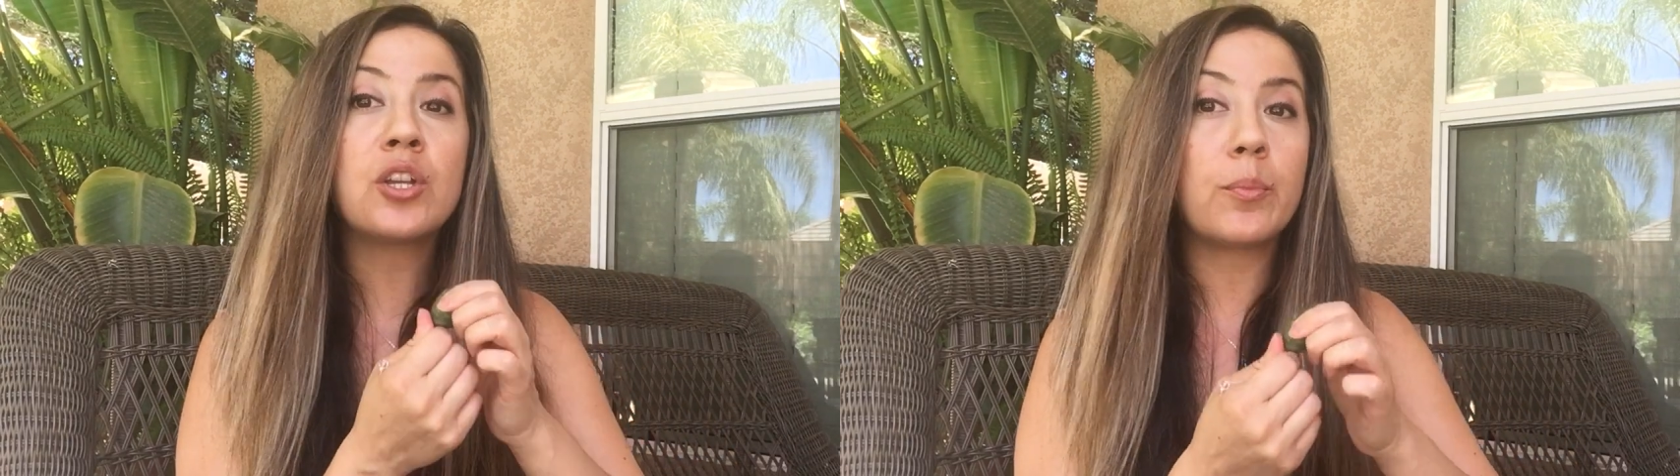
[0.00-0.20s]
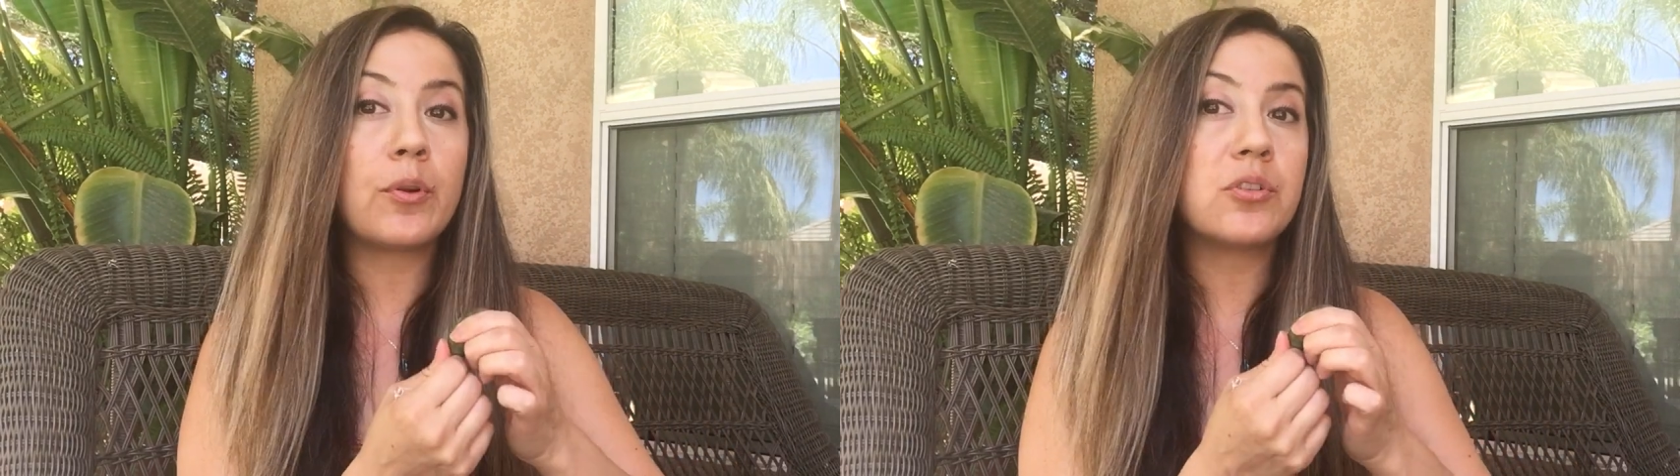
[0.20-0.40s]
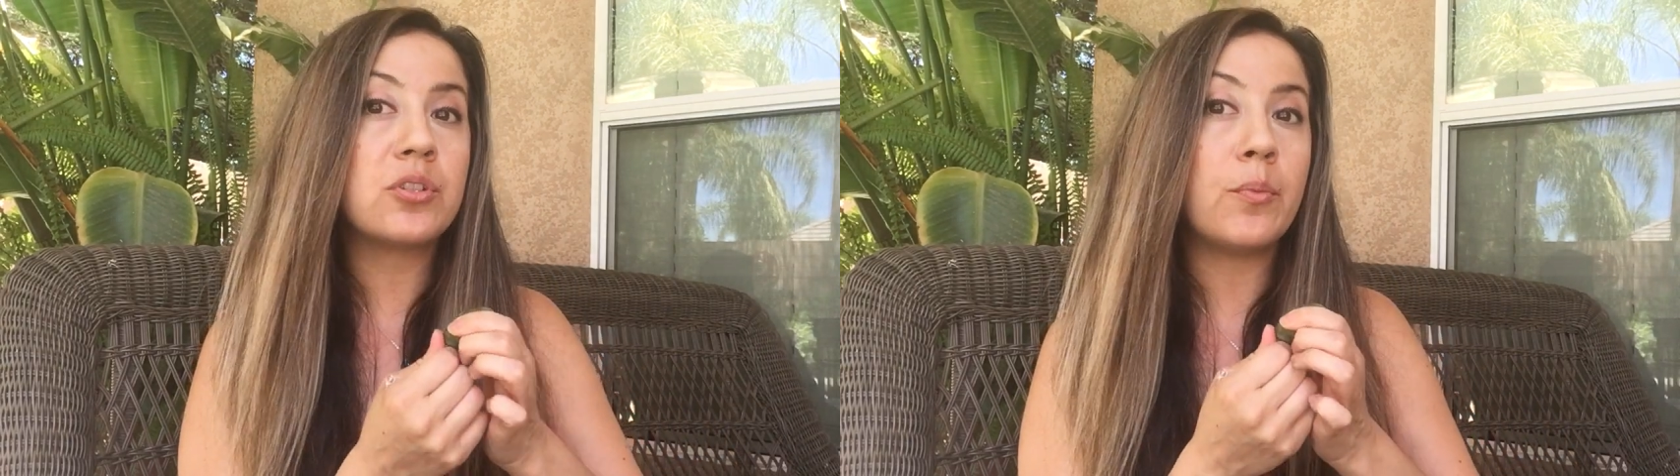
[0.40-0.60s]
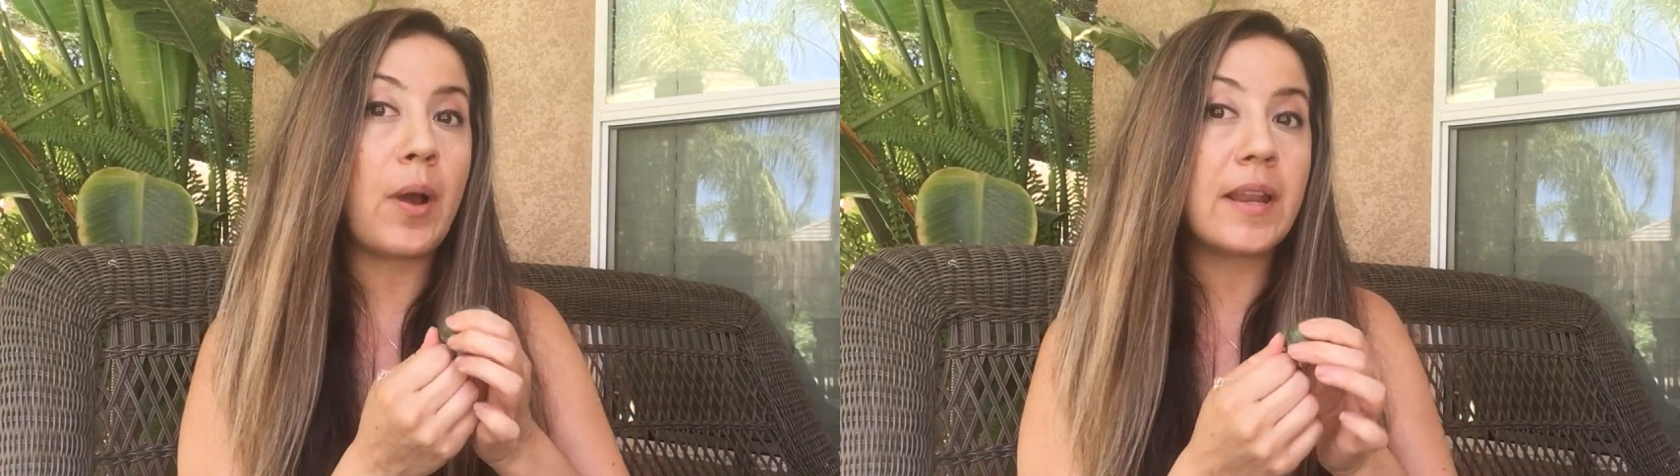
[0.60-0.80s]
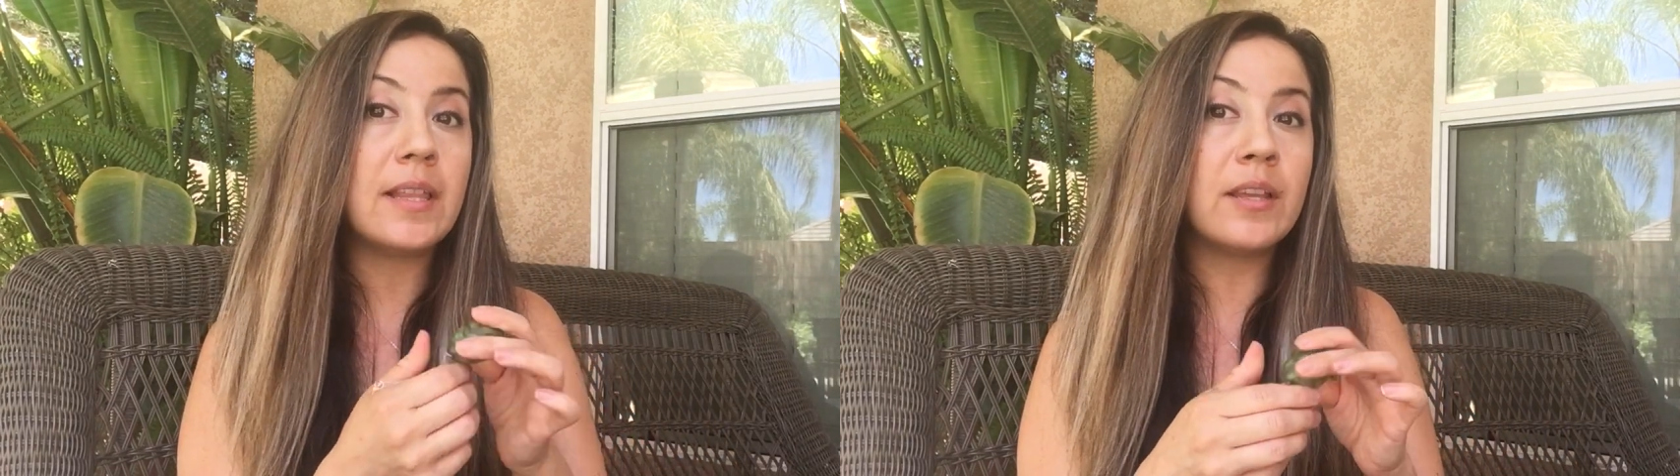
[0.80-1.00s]
your personal
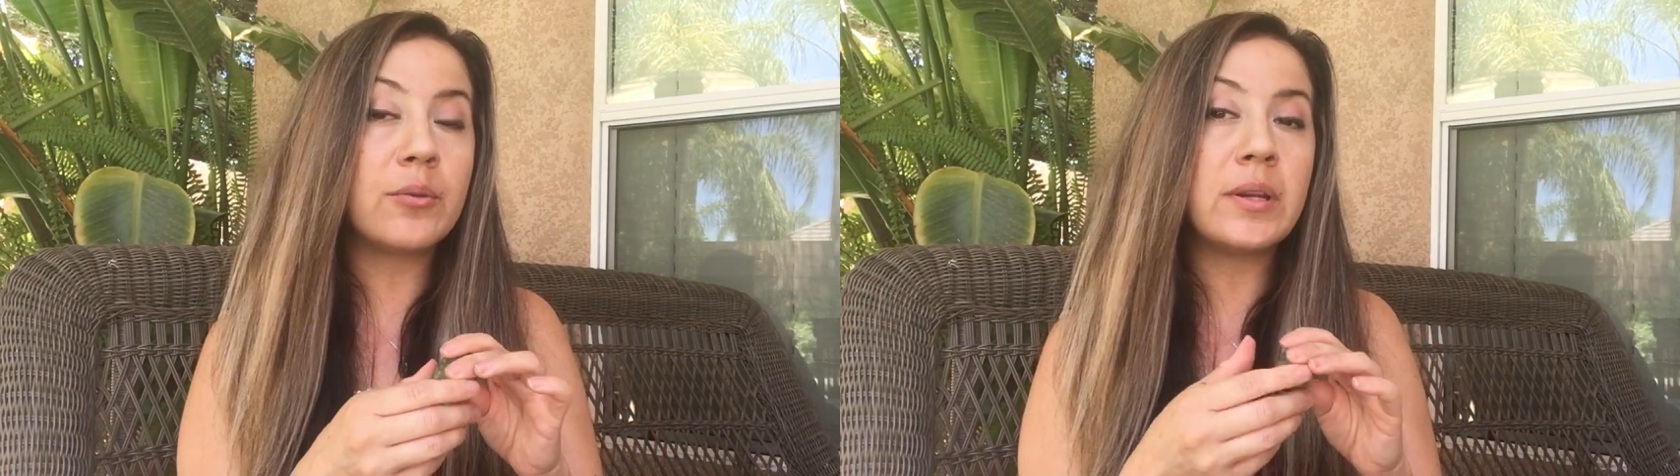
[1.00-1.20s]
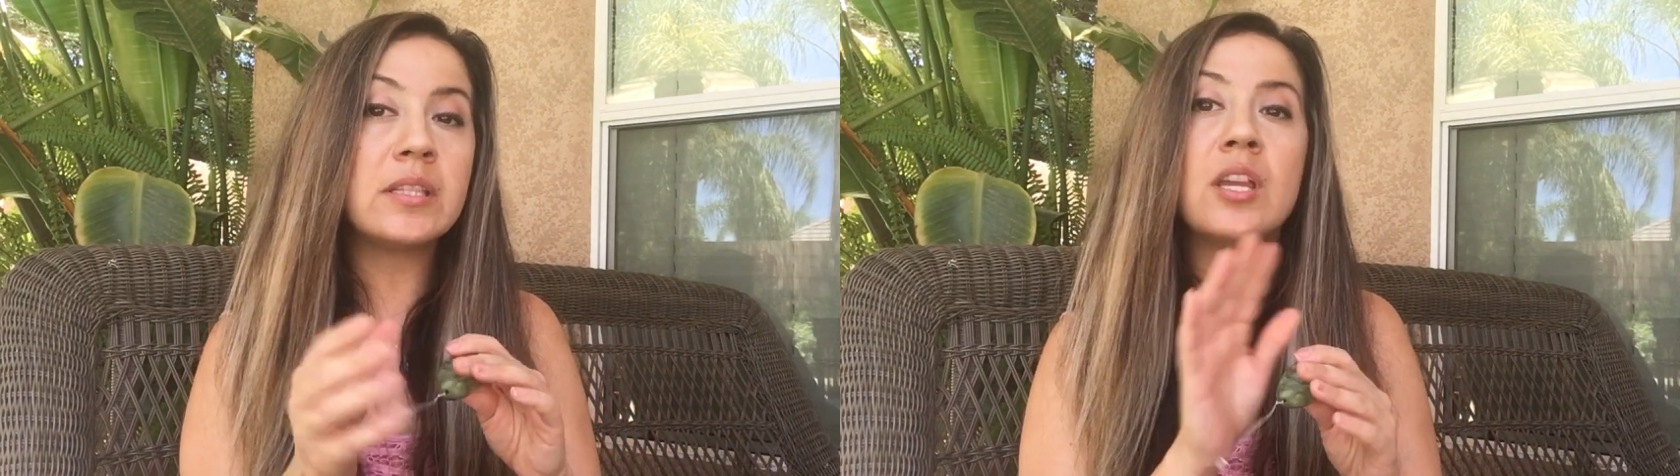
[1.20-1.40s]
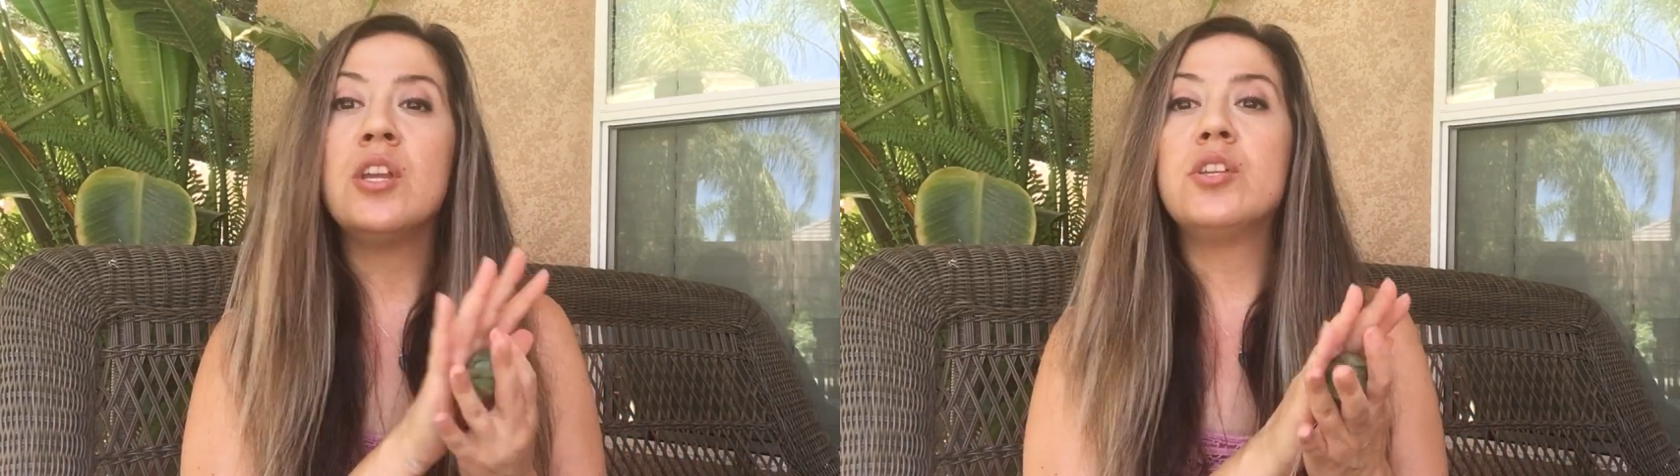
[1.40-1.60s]
body liquids,